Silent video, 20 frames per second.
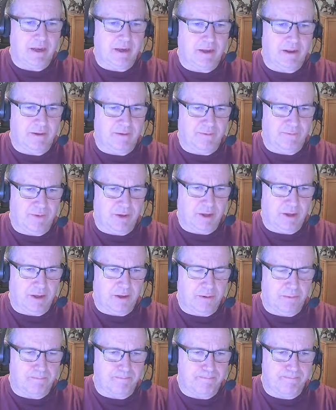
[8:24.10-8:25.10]

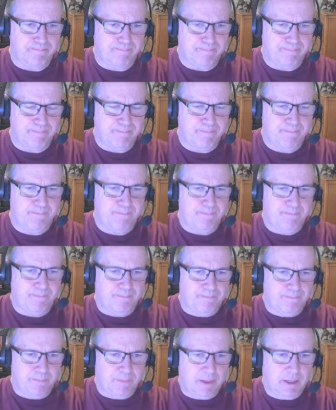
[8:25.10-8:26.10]
of
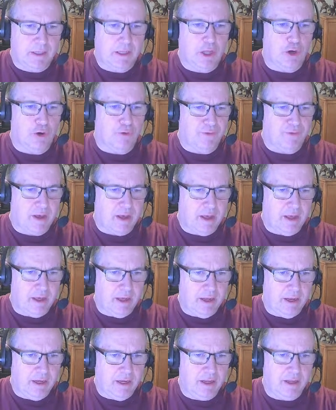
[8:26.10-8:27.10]

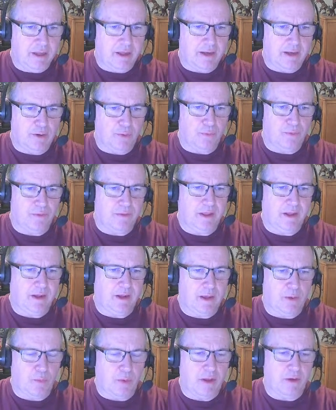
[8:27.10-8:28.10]
clarified. I don't think
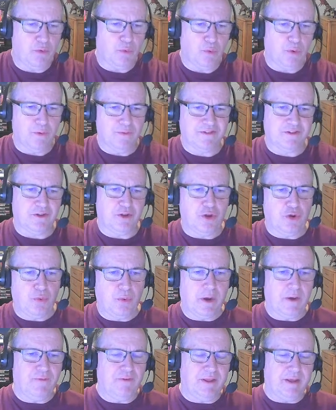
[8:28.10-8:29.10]
I want dwarves to know
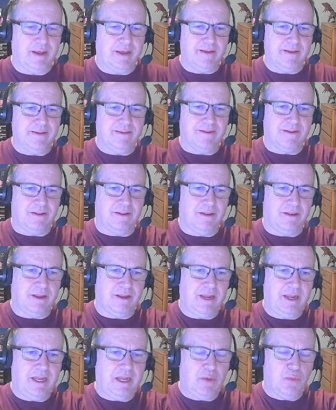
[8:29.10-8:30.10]
where everything is in
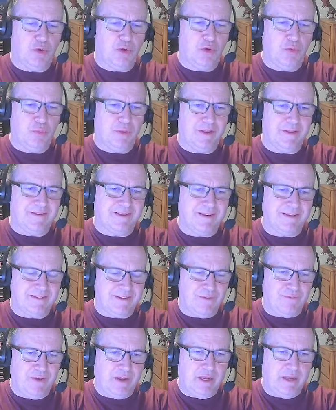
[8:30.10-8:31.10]
any room within 60
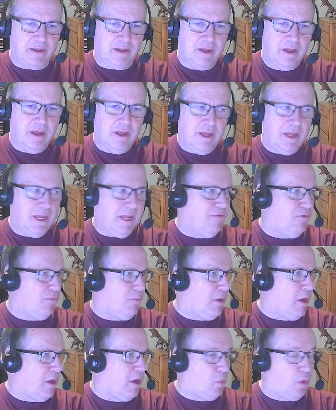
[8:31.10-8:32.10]
feet, even
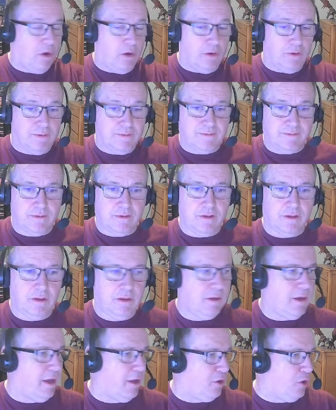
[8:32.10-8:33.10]
beyond walls.
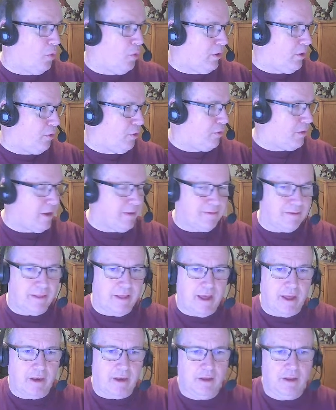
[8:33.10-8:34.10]
I don't know. What are your thoughts on
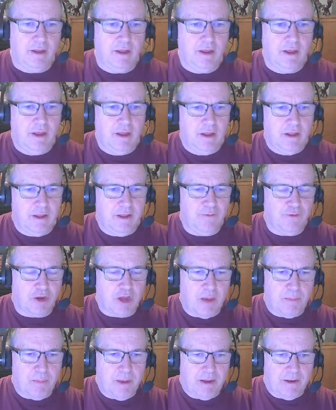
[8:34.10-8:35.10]
that? Leave a
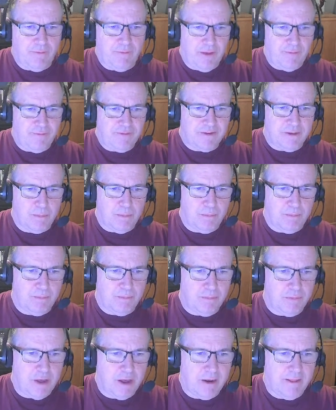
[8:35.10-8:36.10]
comment if you have some
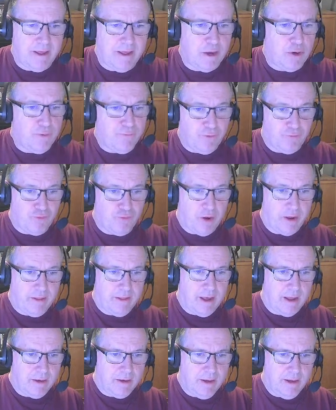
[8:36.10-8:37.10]
thought on that or if you tried
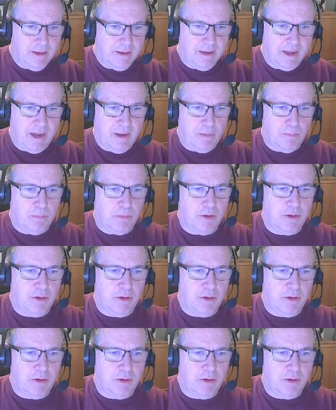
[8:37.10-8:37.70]
that in game.